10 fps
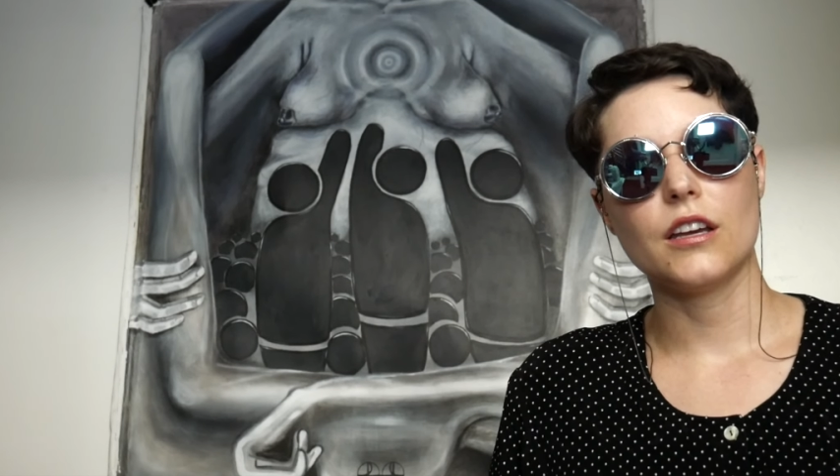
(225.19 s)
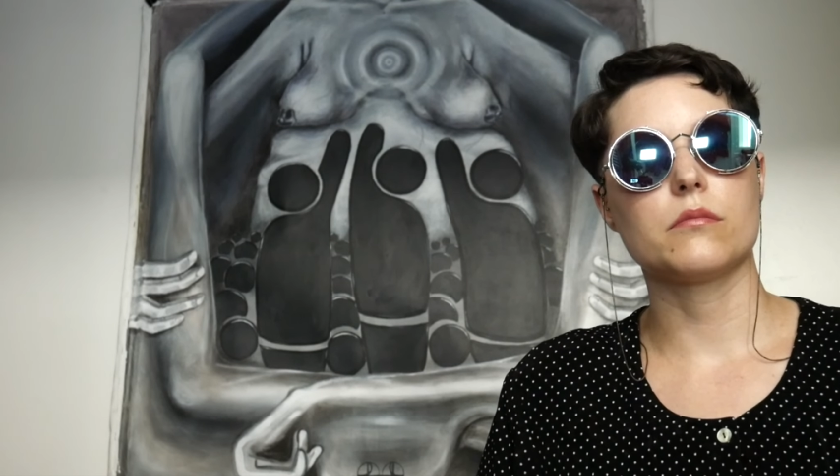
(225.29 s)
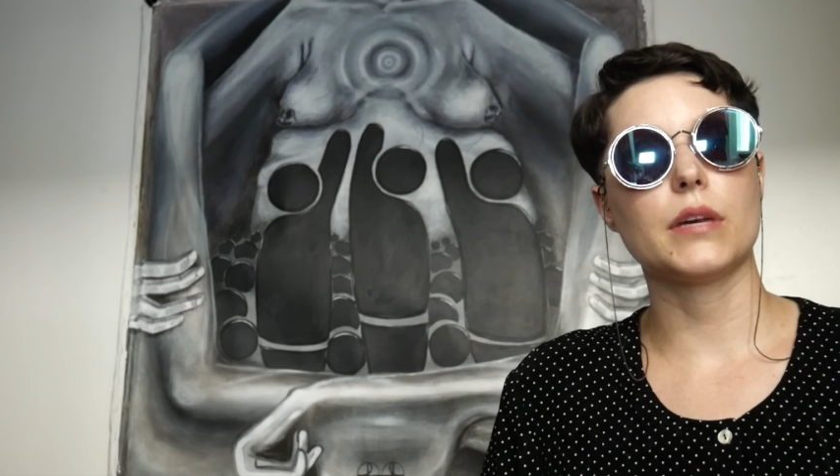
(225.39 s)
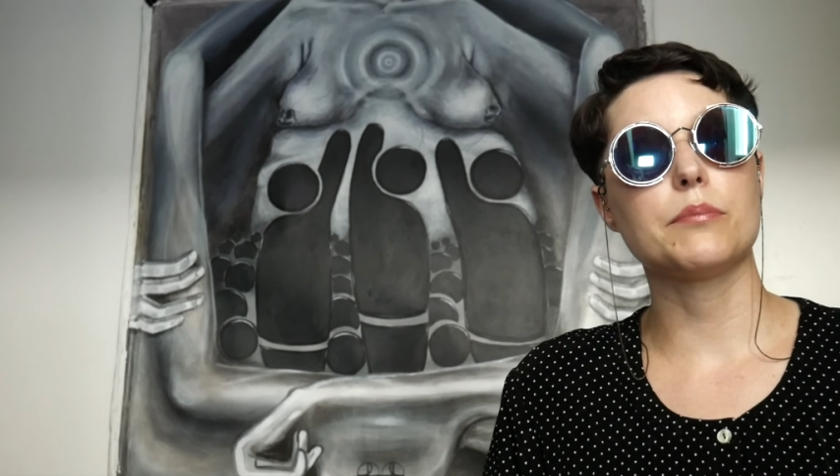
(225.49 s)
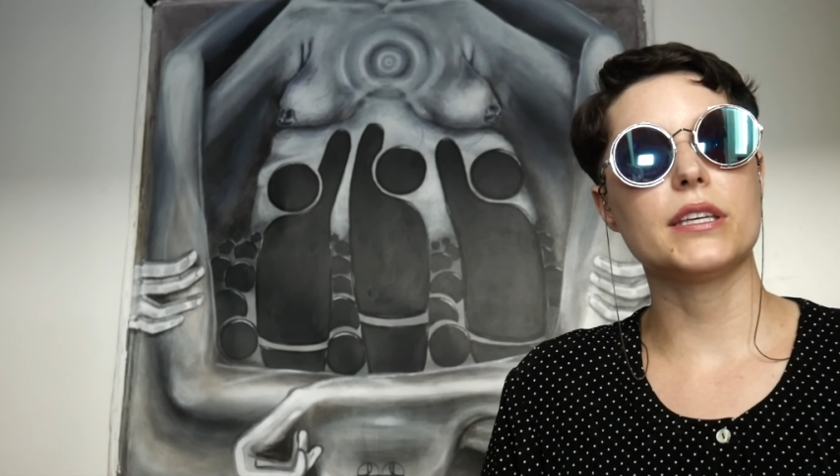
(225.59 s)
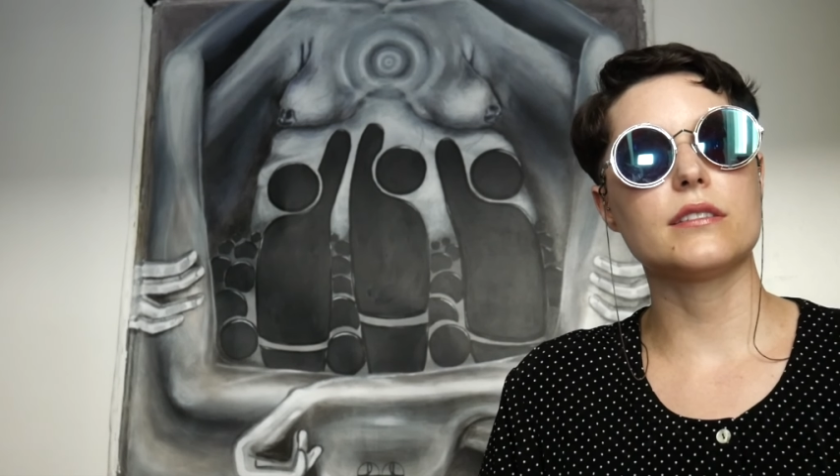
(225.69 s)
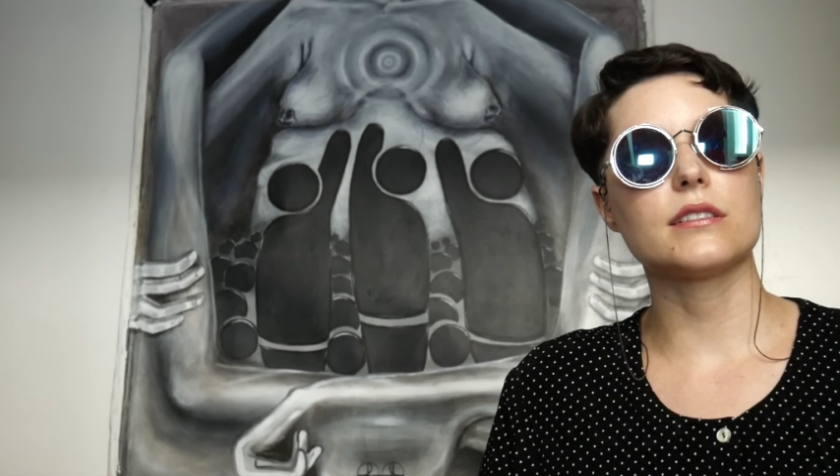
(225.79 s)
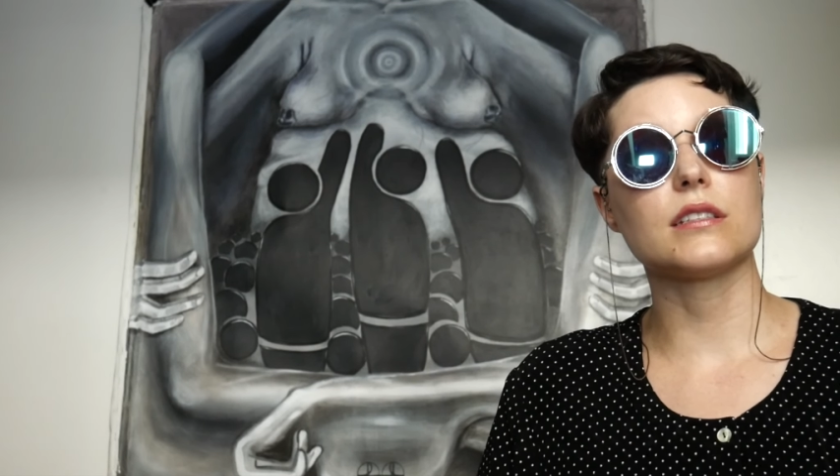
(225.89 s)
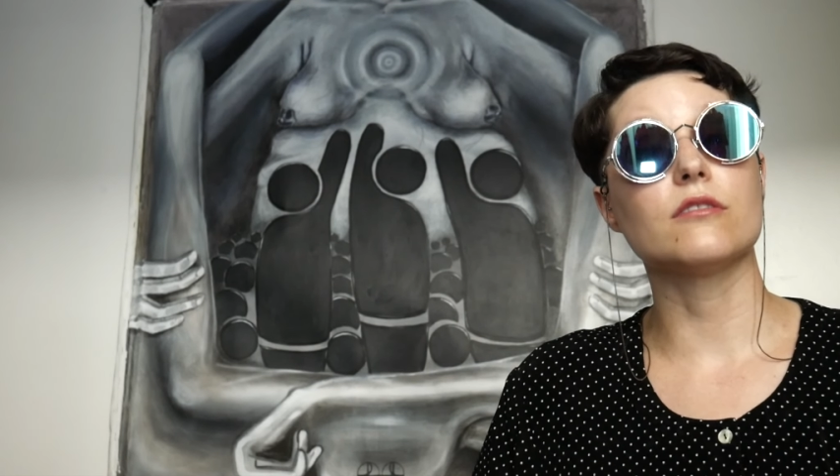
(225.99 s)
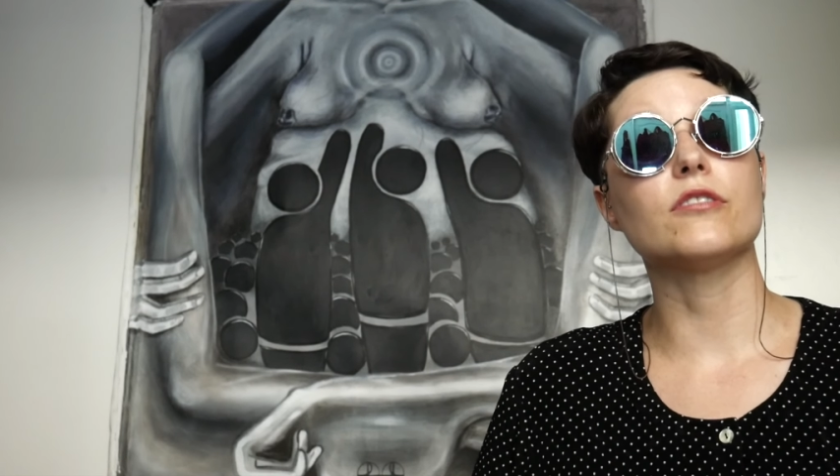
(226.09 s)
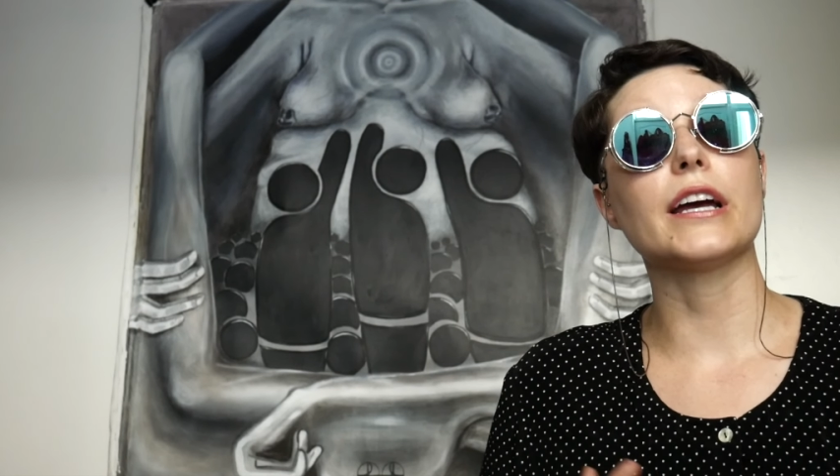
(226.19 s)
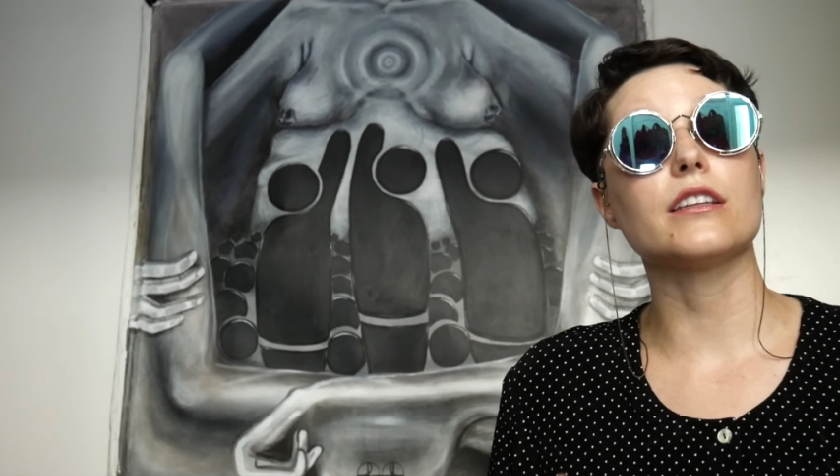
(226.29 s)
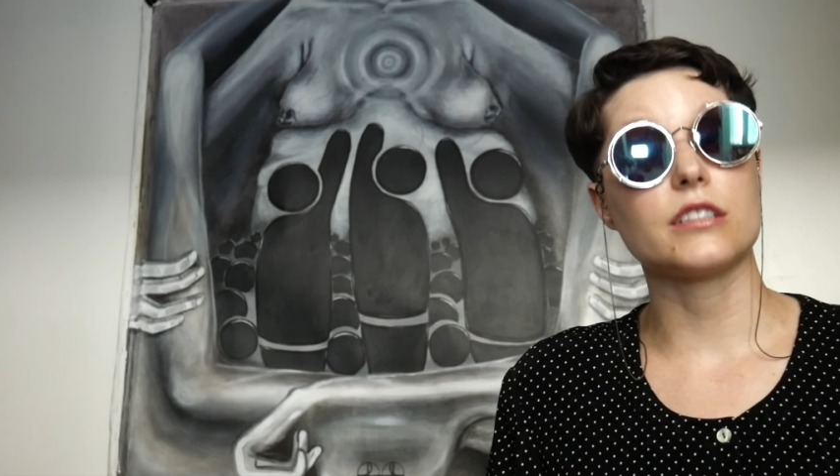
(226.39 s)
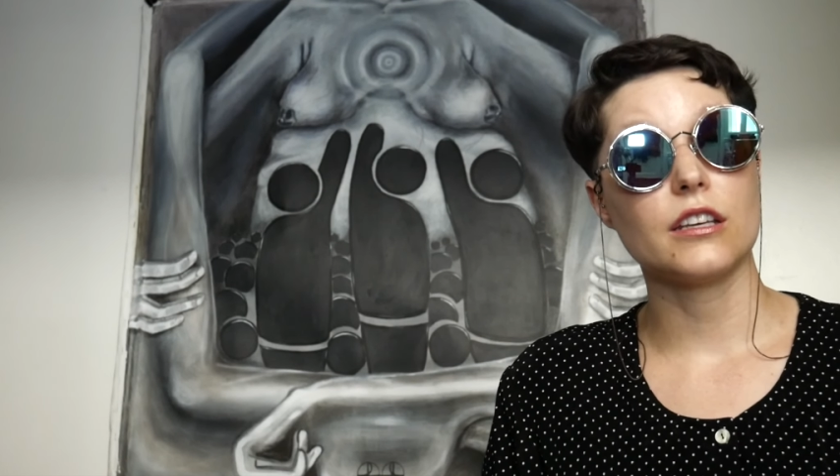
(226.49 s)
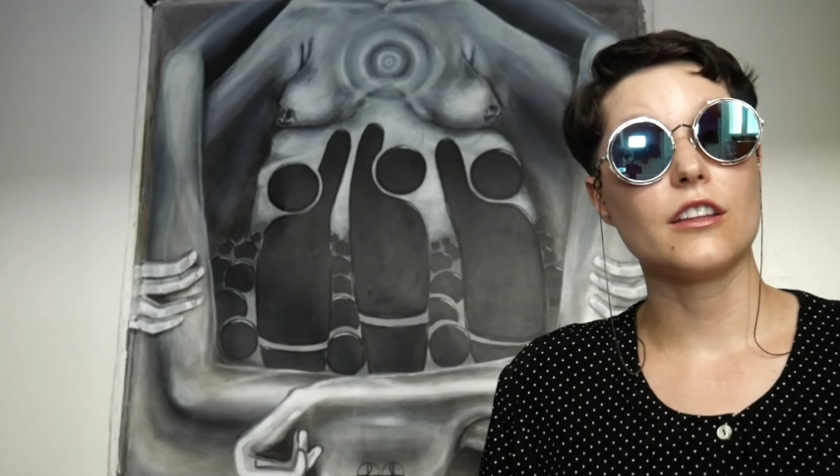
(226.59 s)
My pieces invite